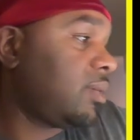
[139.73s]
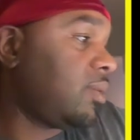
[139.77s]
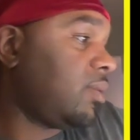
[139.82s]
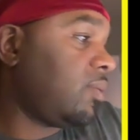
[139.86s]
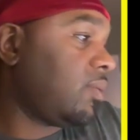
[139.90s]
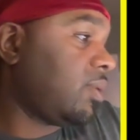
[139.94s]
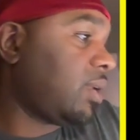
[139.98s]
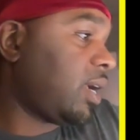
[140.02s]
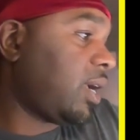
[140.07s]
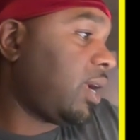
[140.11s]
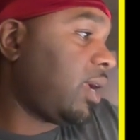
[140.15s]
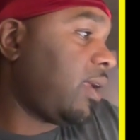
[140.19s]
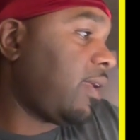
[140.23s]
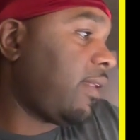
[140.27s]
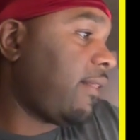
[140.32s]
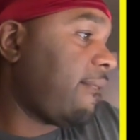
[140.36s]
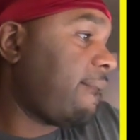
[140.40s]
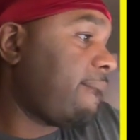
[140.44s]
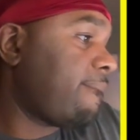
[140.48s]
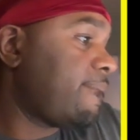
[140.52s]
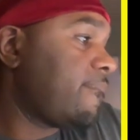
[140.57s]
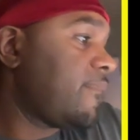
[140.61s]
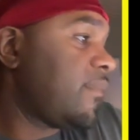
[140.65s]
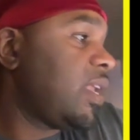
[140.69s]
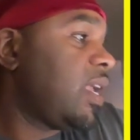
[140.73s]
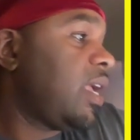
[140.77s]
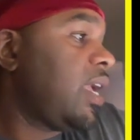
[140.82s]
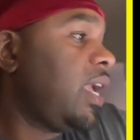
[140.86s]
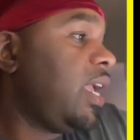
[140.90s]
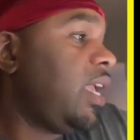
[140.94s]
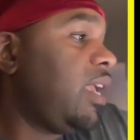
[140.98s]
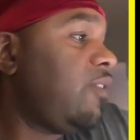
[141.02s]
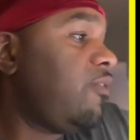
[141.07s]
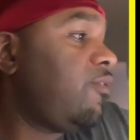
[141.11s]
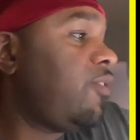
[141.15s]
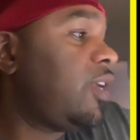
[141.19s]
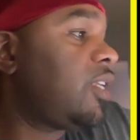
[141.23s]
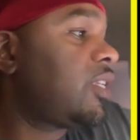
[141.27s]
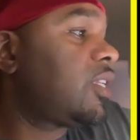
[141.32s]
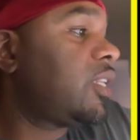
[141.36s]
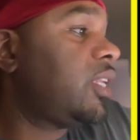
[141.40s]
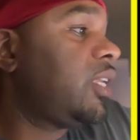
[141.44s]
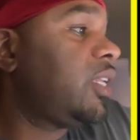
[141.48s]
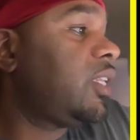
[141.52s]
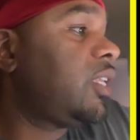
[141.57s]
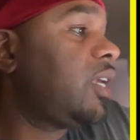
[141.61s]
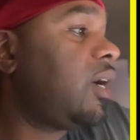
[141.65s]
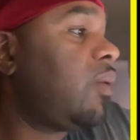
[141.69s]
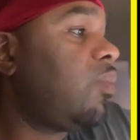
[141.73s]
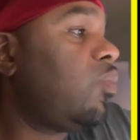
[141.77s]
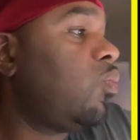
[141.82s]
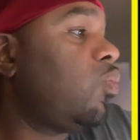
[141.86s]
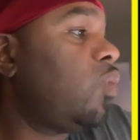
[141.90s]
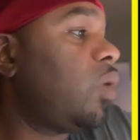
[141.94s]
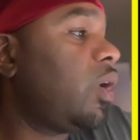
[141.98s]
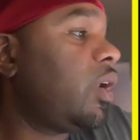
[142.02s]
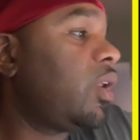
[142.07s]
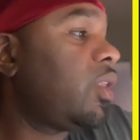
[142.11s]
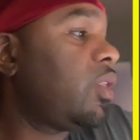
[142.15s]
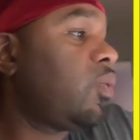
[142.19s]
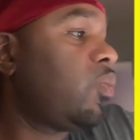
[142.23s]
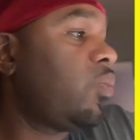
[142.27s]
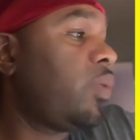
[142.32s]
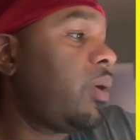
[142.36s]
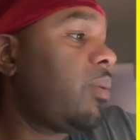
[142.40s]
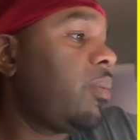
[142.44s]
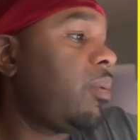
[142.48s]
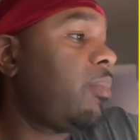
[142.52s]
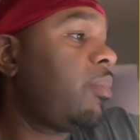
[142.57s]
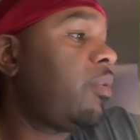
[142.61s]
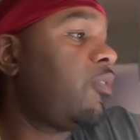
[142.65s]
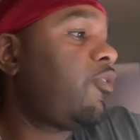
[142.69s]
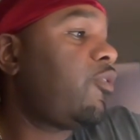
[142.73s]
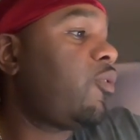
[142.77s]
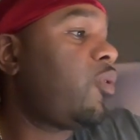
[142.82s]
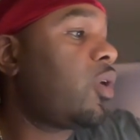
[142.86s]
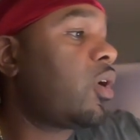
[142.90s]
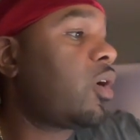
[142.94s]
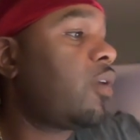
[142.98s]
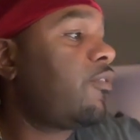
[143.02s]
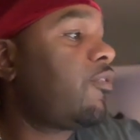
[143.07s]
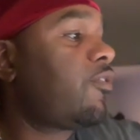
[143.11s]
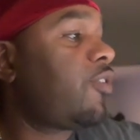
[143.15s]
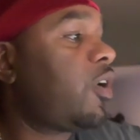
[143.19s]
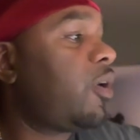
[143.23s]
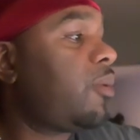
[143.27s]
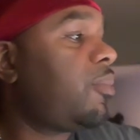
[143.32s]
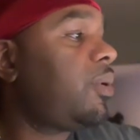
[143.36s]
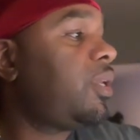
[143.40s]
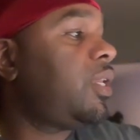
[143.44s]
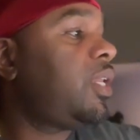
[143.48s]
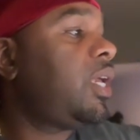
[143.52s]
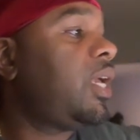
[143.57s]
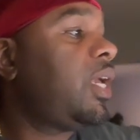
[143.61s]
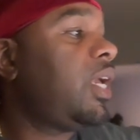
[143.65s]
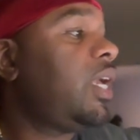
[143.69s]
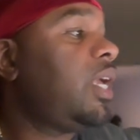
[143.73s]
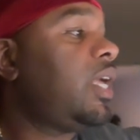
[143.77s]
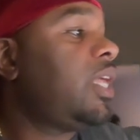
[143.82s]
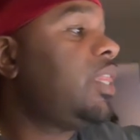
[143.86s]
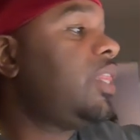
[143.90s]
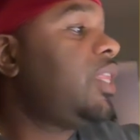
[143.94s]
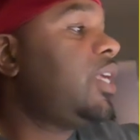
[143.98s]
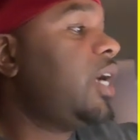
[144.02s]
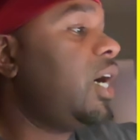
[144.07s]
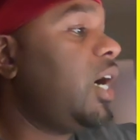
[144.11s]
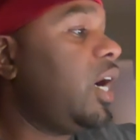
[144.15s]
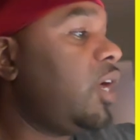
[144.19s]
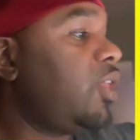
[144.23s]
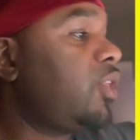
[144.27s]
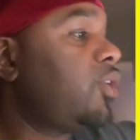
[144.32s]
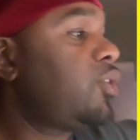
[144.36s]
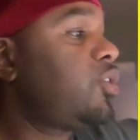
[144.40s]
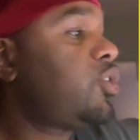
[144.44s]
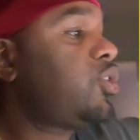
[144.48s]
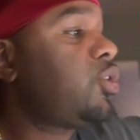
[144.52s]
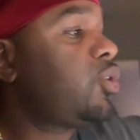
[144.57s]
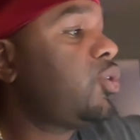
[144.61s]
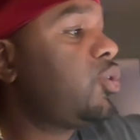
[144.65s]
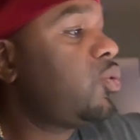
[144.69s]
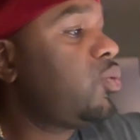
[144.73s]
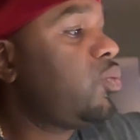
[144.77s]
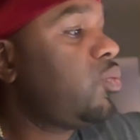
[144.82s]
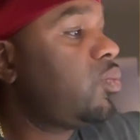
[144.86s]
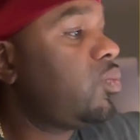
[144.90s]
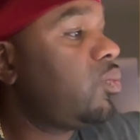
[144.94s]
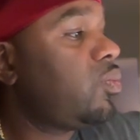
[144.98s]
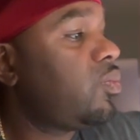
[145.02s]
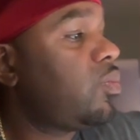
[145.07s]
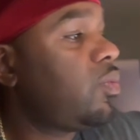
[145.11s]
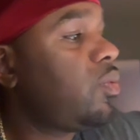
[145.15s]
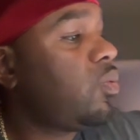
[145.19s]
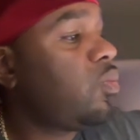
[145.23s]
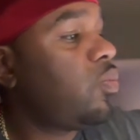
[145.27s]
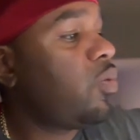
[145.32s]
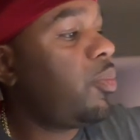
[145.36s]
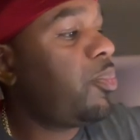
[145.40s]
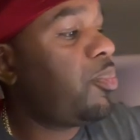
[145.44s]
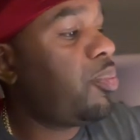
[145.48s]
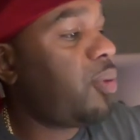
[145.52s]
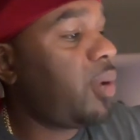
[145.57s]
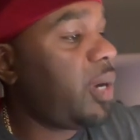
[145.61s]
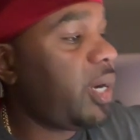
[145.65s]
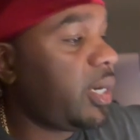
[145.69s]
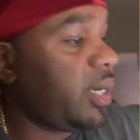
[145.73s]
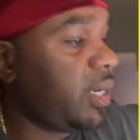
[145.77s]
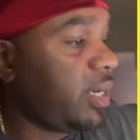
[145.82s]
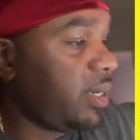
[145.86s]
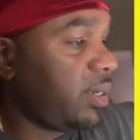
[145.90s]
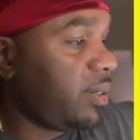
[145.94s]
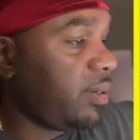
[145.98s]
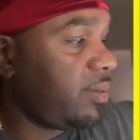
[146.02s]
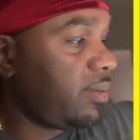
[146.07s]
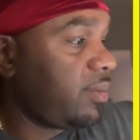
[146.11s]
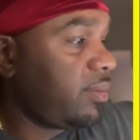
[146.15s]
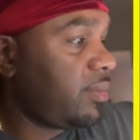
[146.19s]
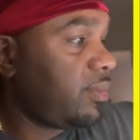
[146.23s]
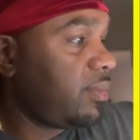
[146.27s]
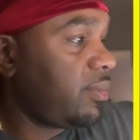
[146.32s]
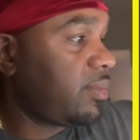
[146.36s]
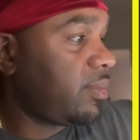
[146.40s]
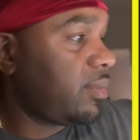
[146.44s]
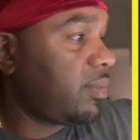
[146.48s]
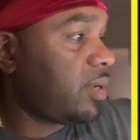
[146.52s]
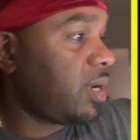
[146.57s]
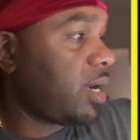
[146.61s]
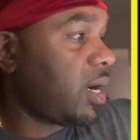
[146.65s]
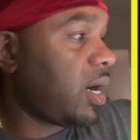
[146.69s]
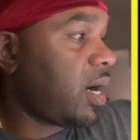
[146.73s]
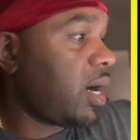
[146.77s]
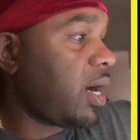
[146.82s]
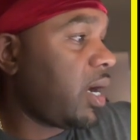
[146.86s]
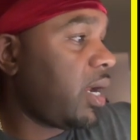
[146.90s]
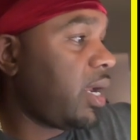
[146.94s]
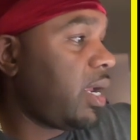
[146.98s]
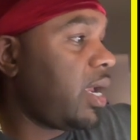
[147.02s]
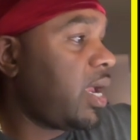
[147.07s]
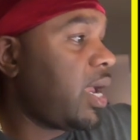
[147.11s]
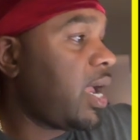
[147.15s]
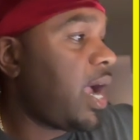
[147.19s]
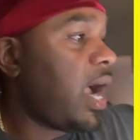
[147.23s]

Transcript: okay? He eventually dumped one of the women before confirming the other two were pregnant, all right?